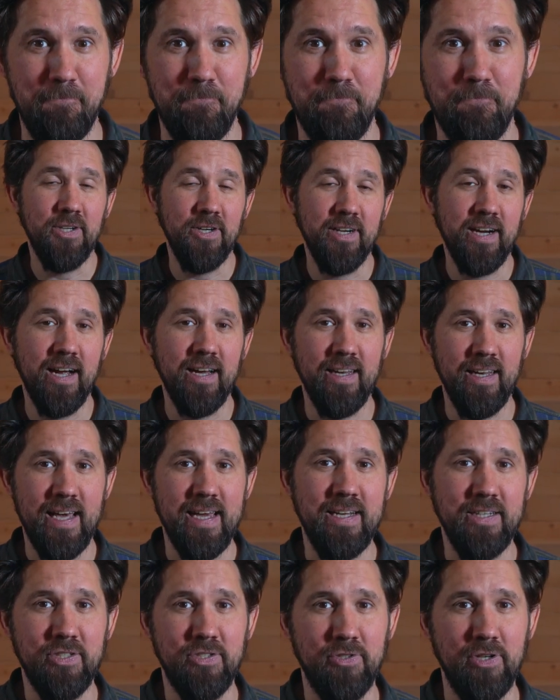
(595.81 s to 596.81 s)
During our
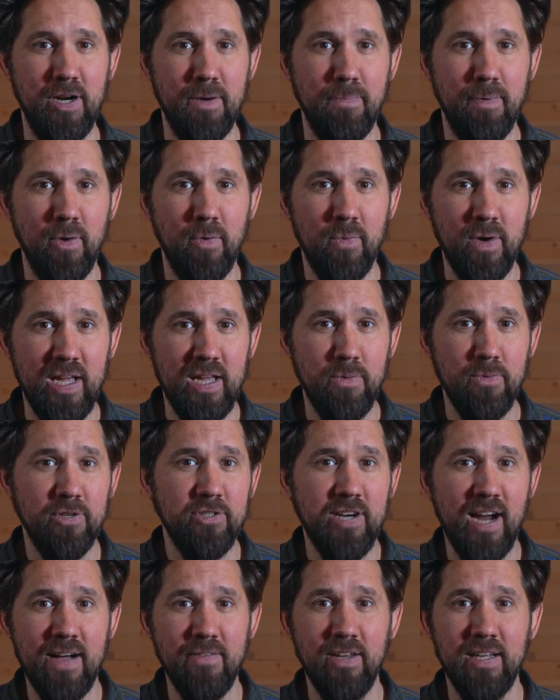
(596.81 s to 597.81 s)
latest trip, we were
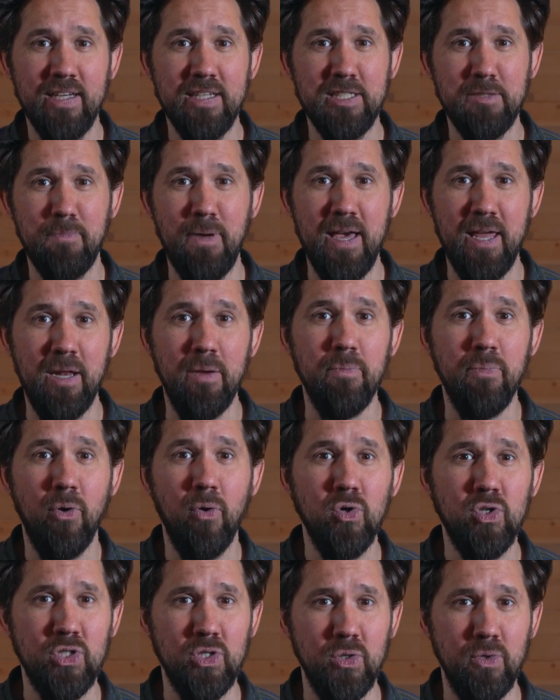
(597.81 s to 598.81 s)
traveling in Spain and
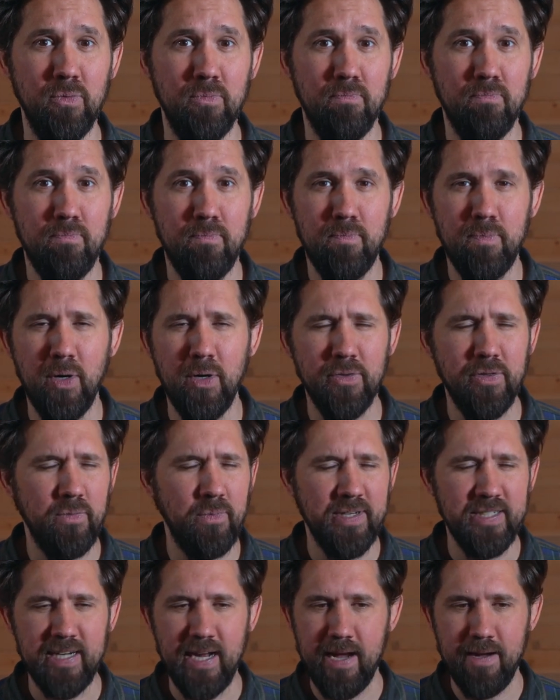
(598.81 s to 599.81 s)
Portugal, both of
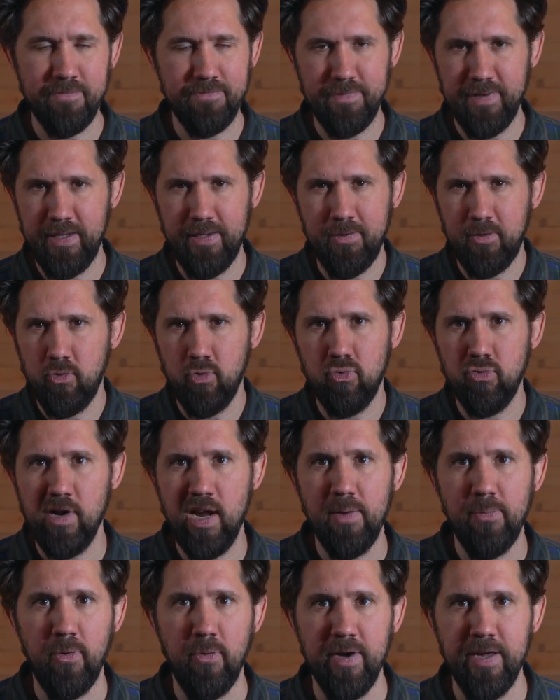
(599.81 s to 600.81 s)
which have
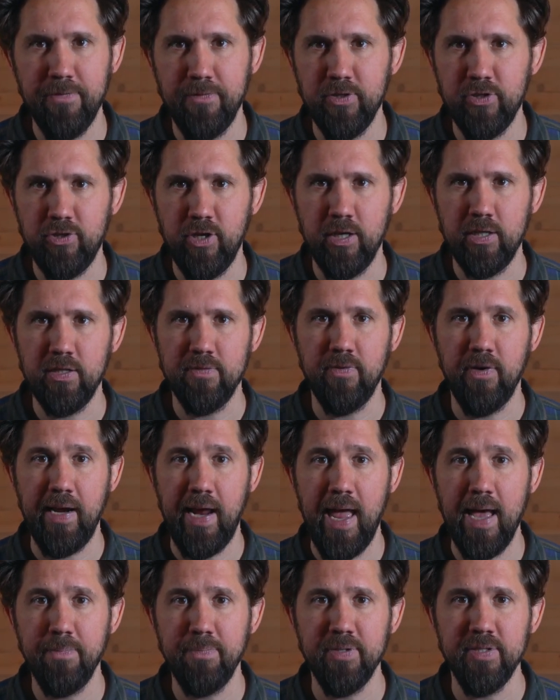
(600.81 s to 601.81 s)
incredible infrastructure for
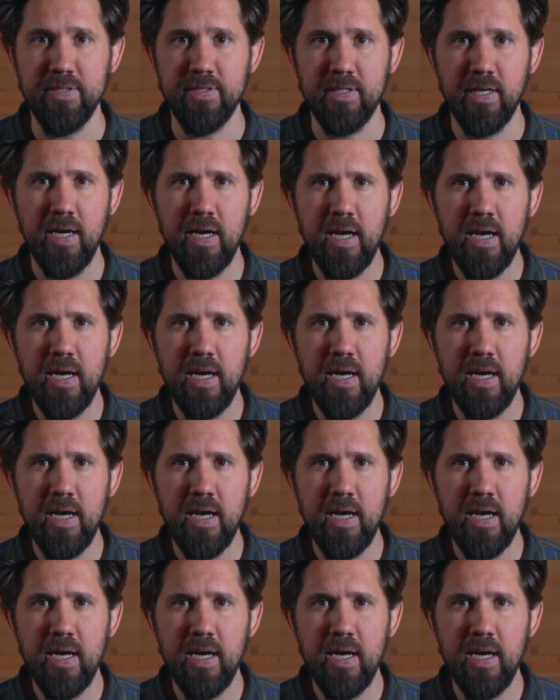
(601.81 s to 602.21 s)
campers.